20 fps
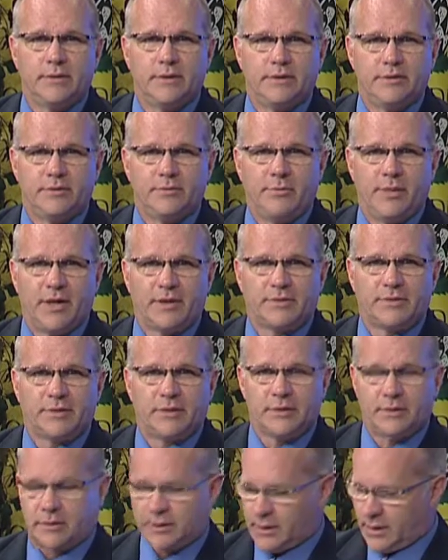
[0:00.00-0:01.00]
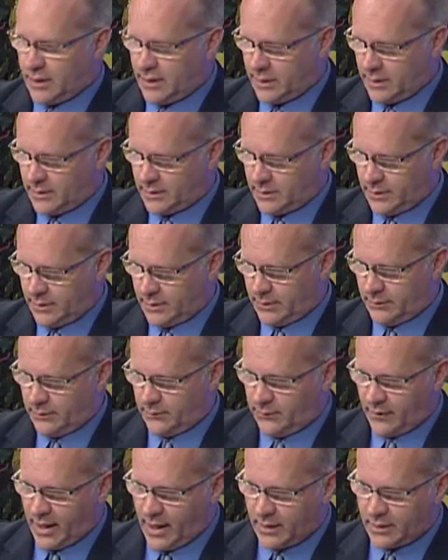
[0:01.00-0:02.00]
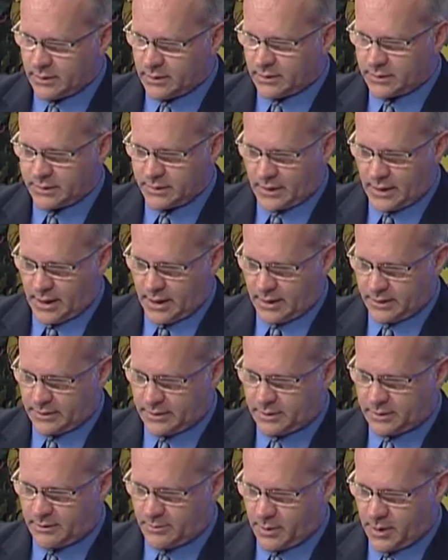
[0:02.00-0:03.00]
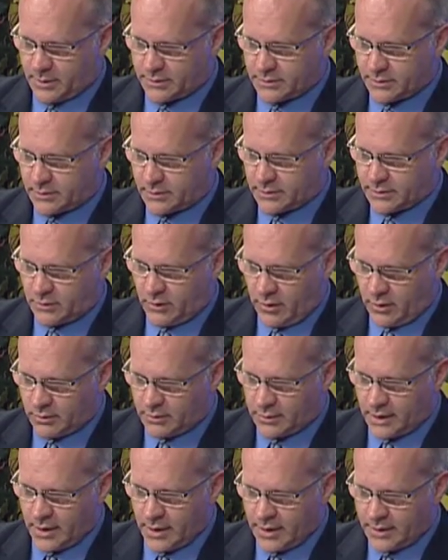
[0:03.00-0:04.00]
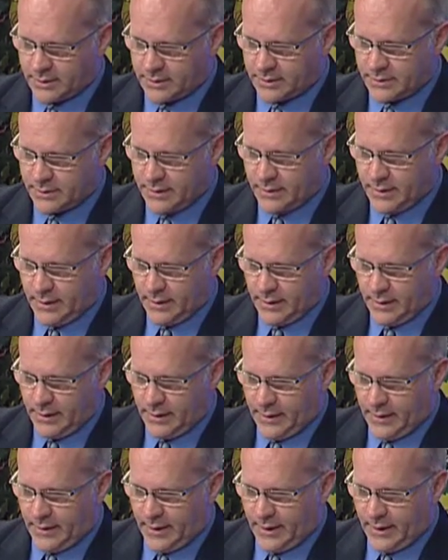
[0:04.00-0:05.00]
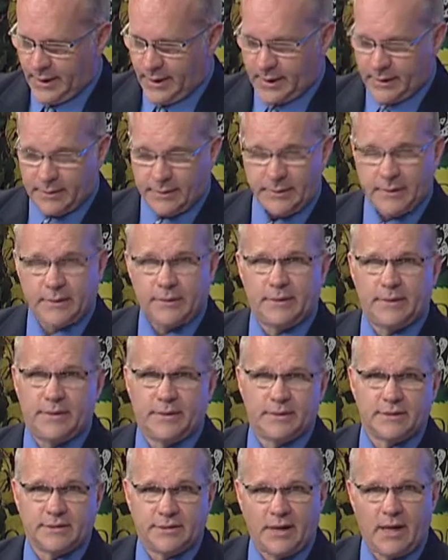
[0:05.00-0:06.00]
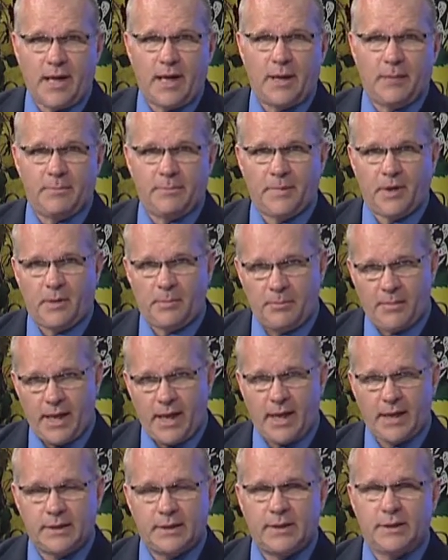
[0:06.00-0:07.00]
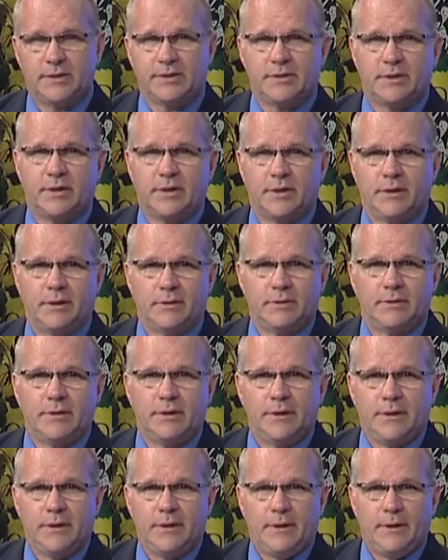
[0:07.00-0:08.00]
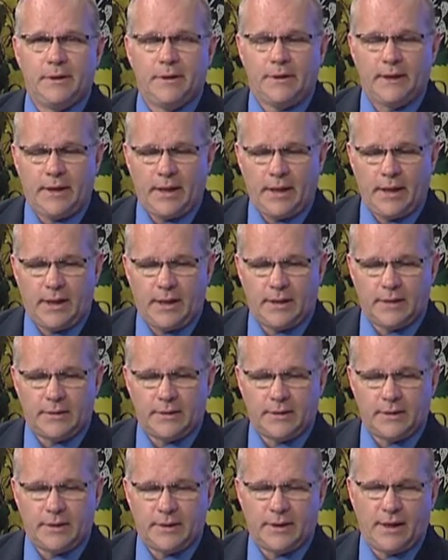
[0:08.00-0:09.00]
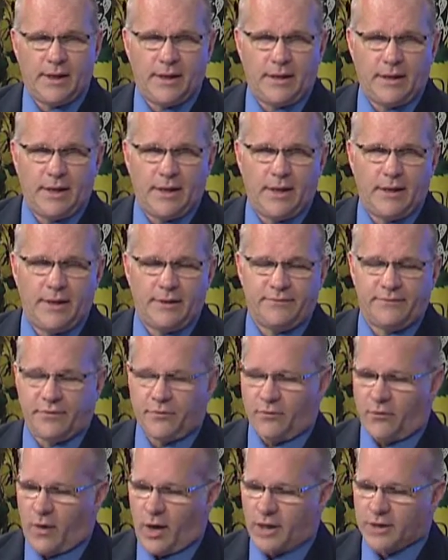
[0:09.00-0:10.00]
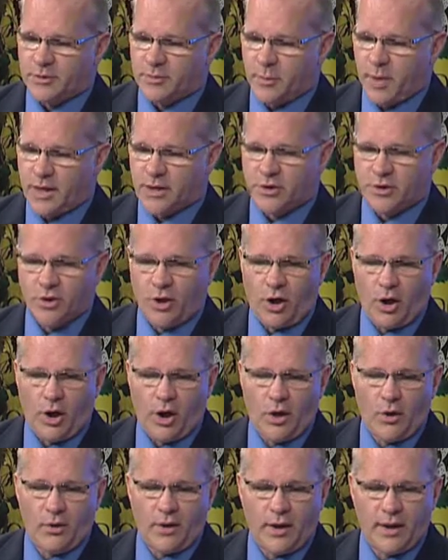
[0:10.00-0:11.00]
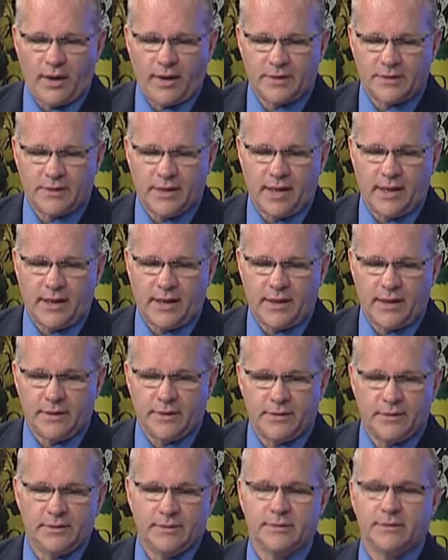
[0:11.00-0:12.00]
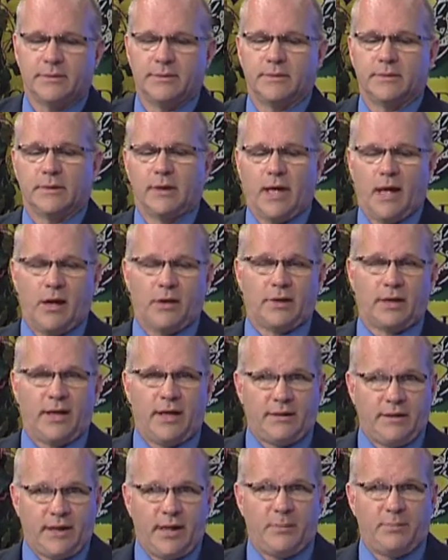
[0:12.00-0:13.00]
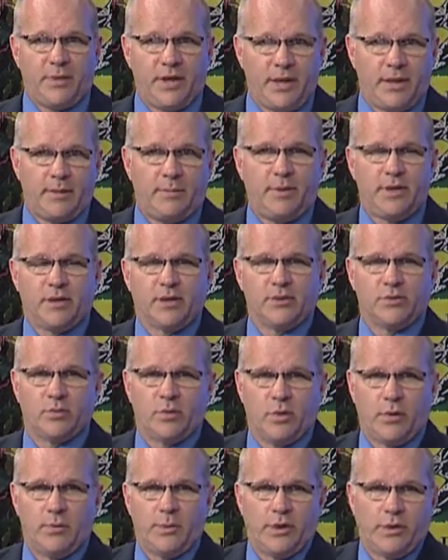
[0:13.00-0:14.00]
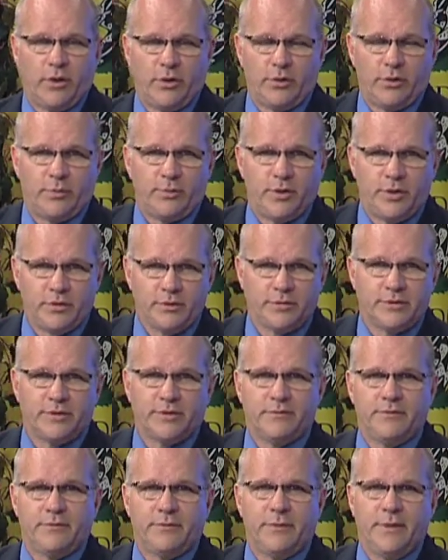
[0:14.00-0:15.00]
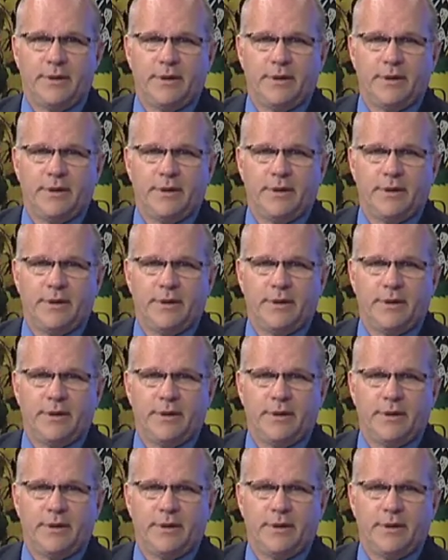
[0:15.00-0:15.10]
in a domestic uh, violence case, a domestic assault case, and this time a man gets killed. And again, if you've watched my show, I say, how can that be? Because women aren't abusive.